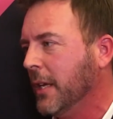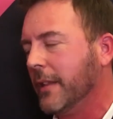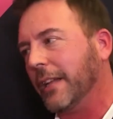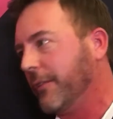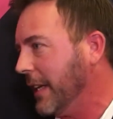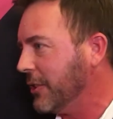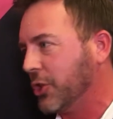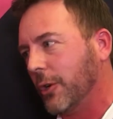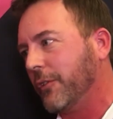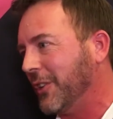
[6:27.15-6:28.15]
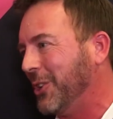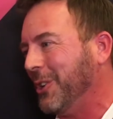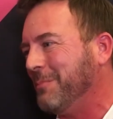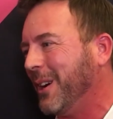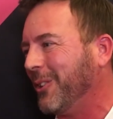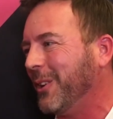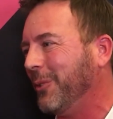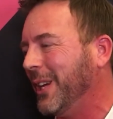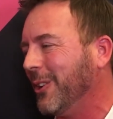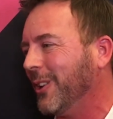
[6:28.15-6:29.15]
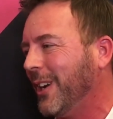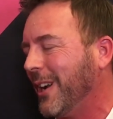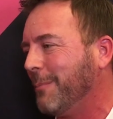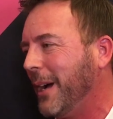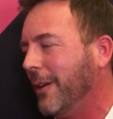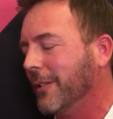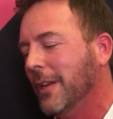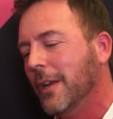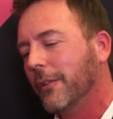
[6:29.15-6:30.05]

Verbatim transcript: That's that shared security model that we hear a lot about.